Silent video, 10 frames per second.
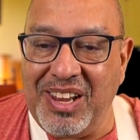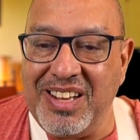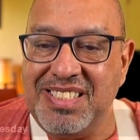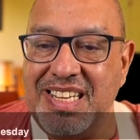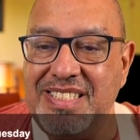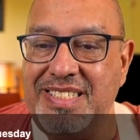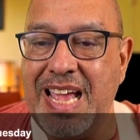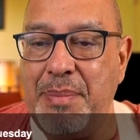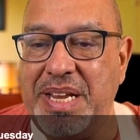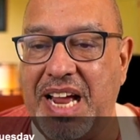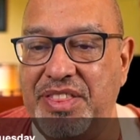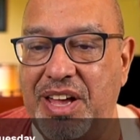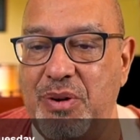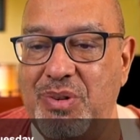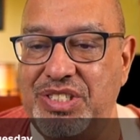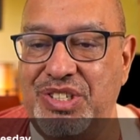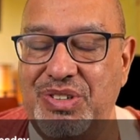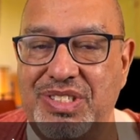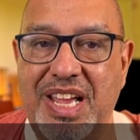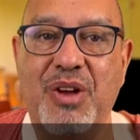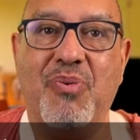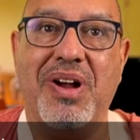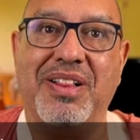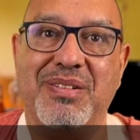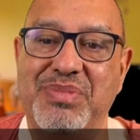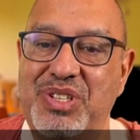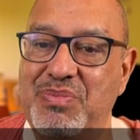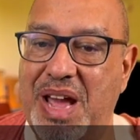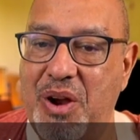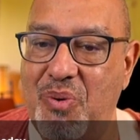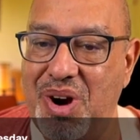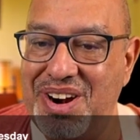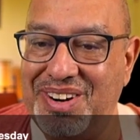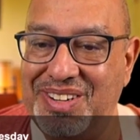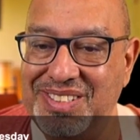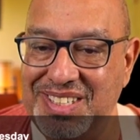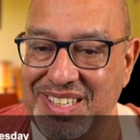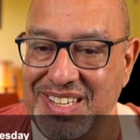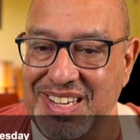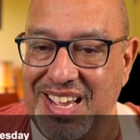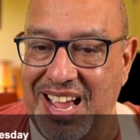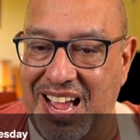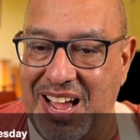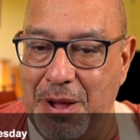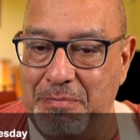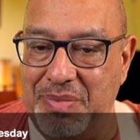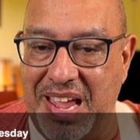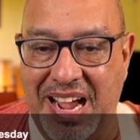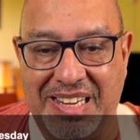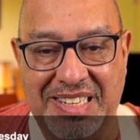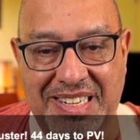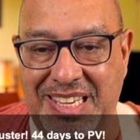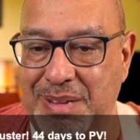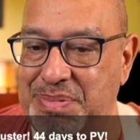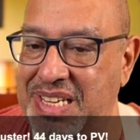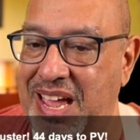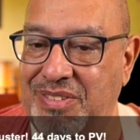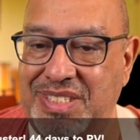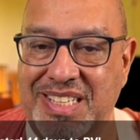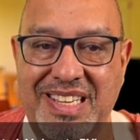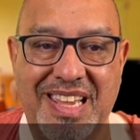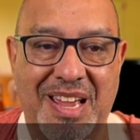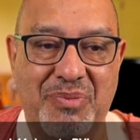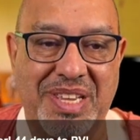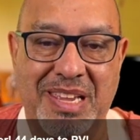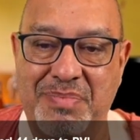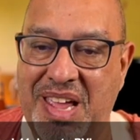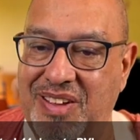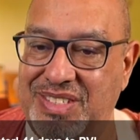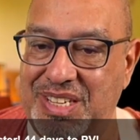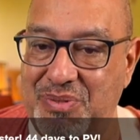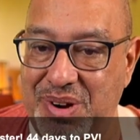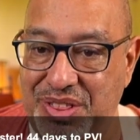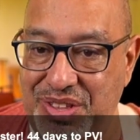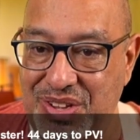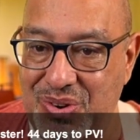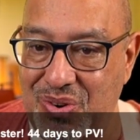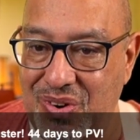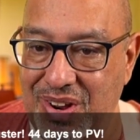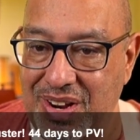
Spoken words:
says, damn it, I thought it was Tuesday. Welcome to my world. Alan keeps counting, and we keep counting with you.